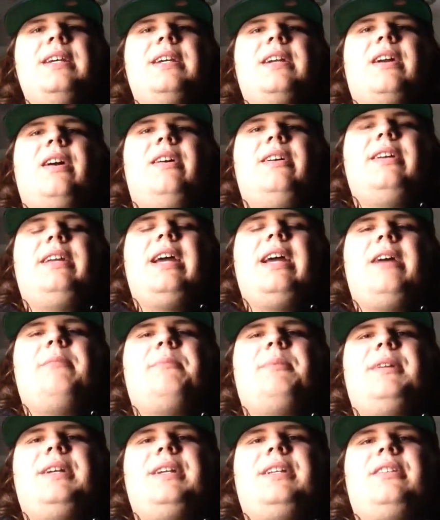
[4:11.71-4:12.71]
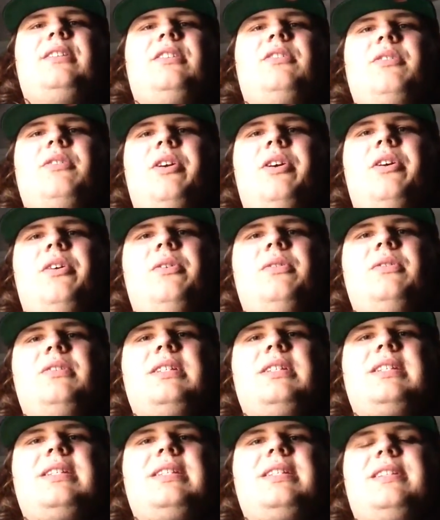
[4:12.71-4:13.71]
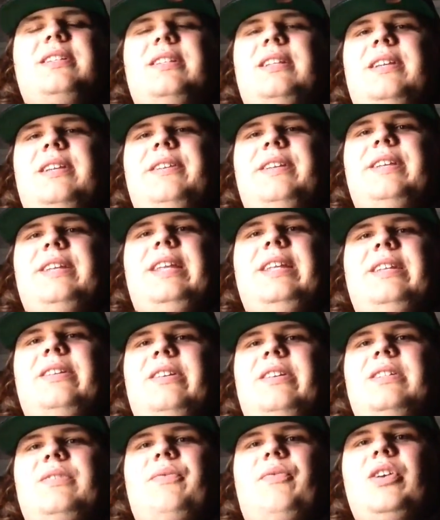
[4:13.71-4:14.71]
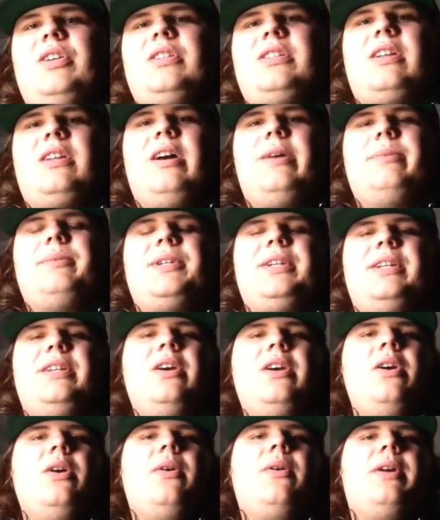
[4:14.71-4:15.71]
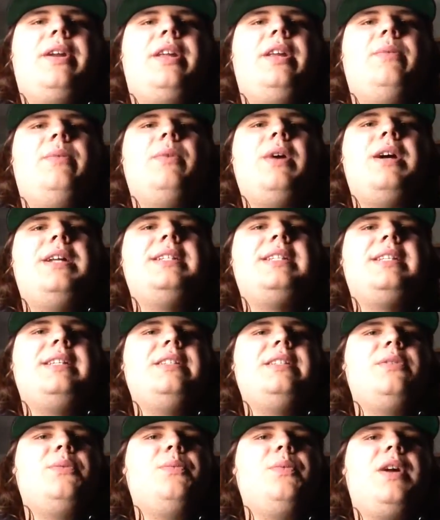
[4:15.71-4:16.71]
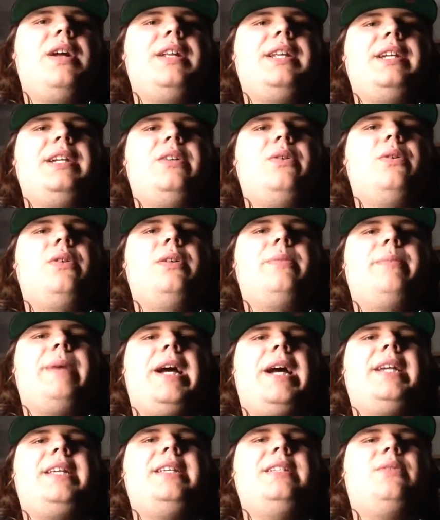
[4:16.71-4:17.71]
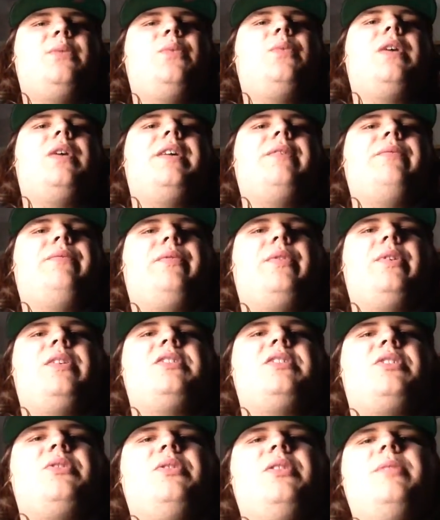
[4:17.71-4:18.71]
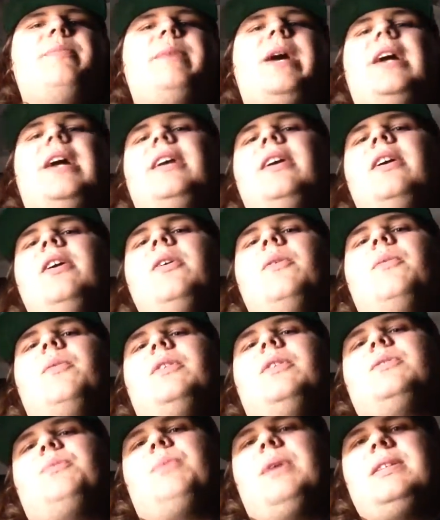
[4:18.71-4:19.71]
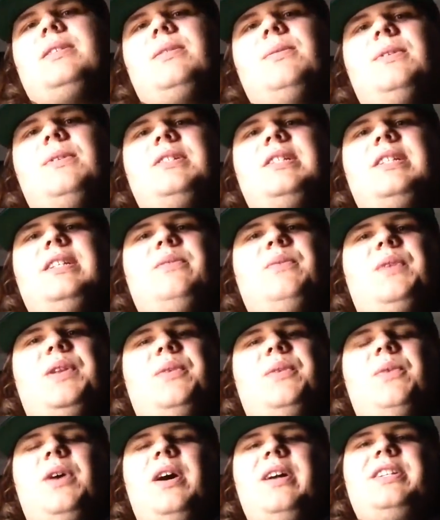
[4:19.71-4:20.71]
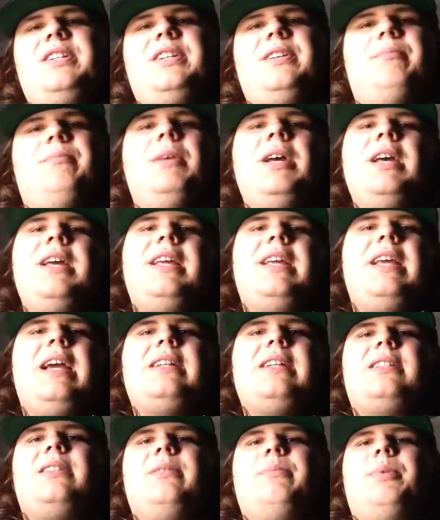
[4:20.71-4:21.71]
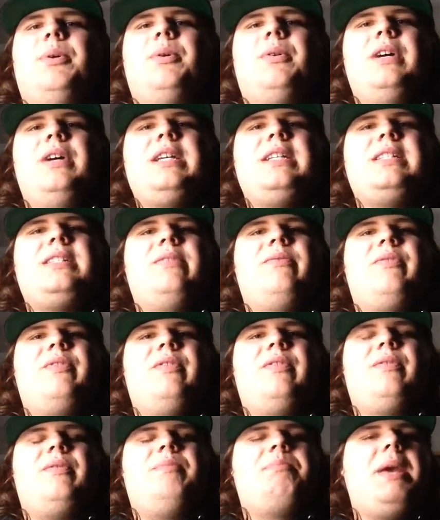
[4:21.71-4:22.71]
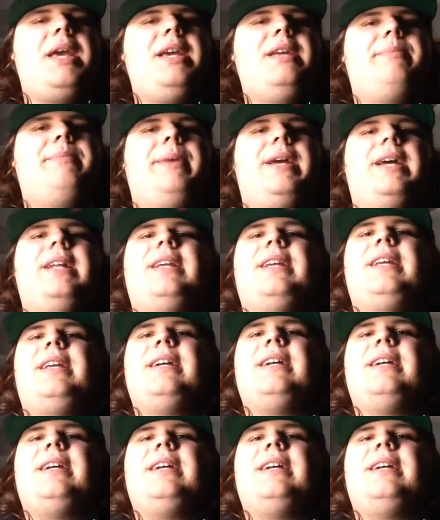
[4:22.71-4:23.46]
Colin Kaepernick throws either his first option or he runs. He's a running quarterback. He's a run-first quarterback. Whereas Russell Wilson, when you watch him, he has the poise of Peyton Manning.